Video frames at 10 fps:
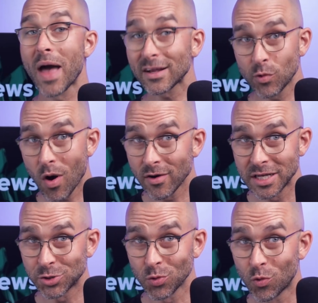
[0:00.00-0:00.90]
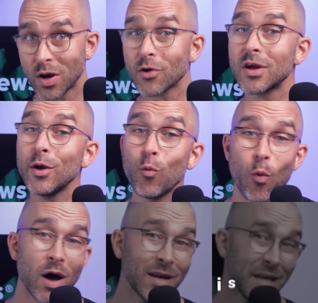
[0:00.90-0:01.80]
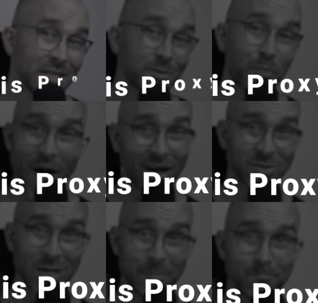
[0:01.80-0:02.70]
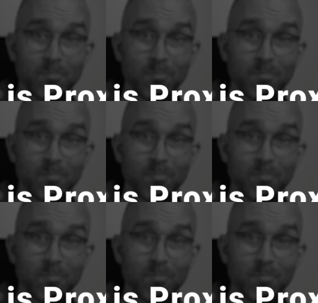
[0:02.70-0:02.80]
back to our initial query, what is proxy?